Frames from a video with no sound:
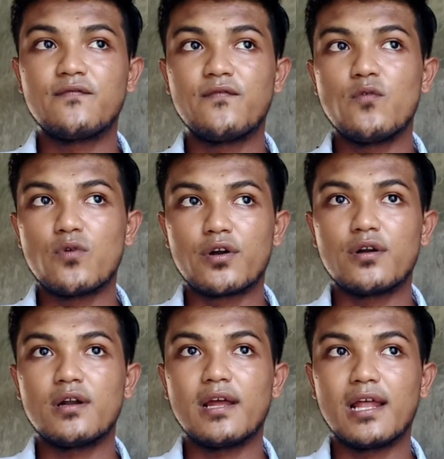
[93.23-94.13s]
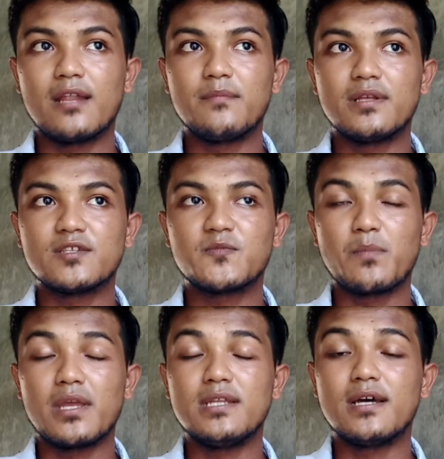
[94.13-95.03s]
four elements
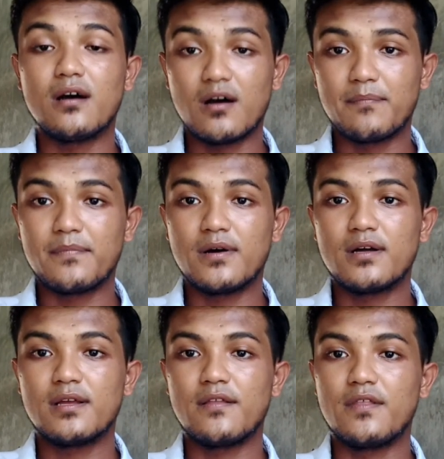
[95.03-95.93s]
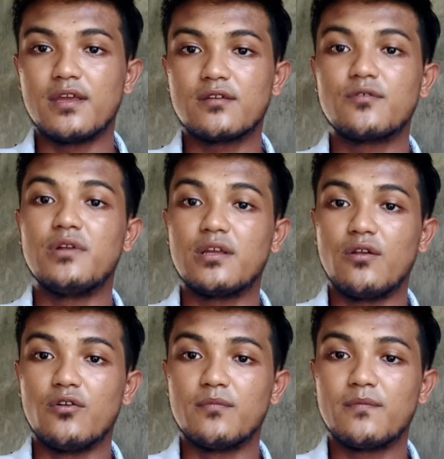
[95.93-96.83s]
made up the
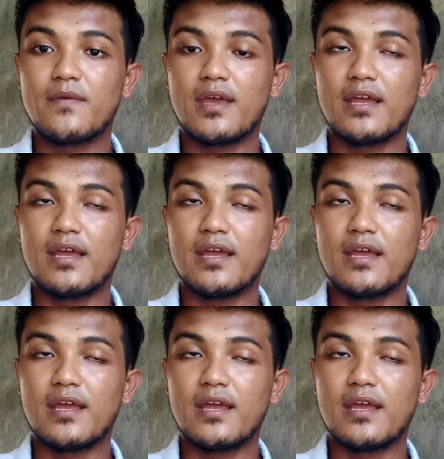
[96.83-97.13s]
curriculum,